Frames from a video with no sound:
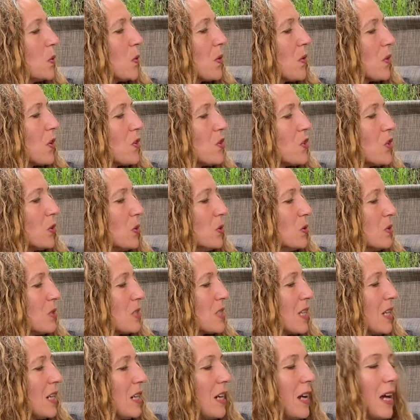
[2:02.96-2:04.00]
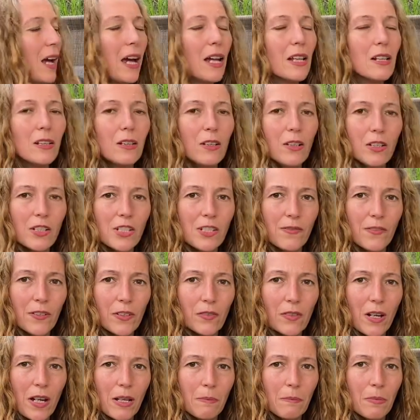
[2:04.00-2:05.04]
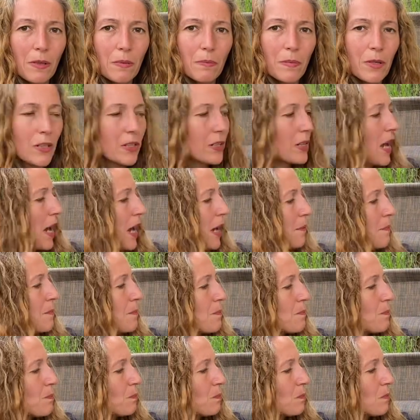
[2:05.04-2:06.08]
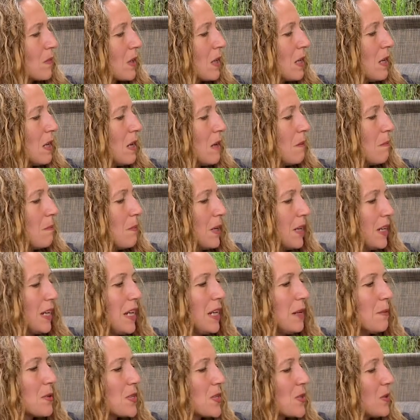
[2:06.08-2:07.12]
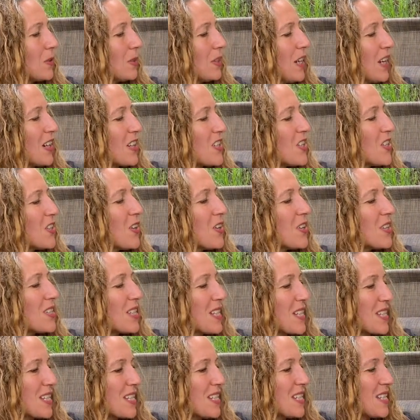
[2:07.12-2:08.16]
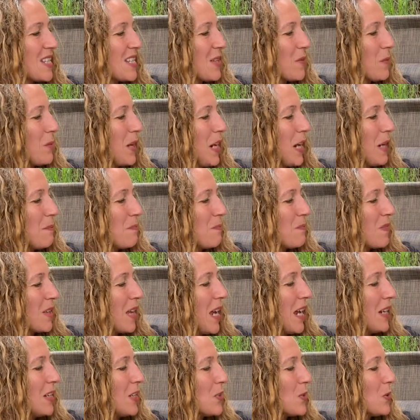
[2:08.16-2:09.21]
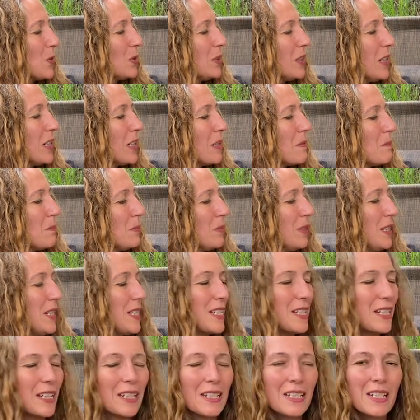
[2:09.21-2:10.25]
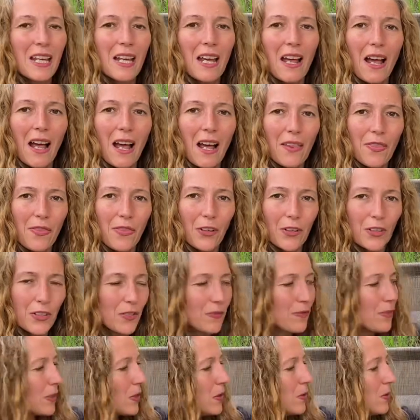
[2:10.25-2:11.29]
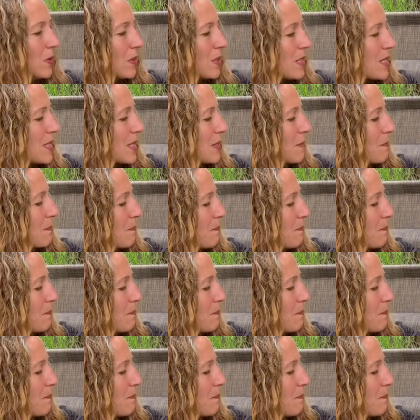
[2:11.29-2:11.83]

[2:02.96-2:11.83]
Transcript: with a jolt and looked for Grandpa Meerkat. But he was only a short distance away and had only completed a third of the course.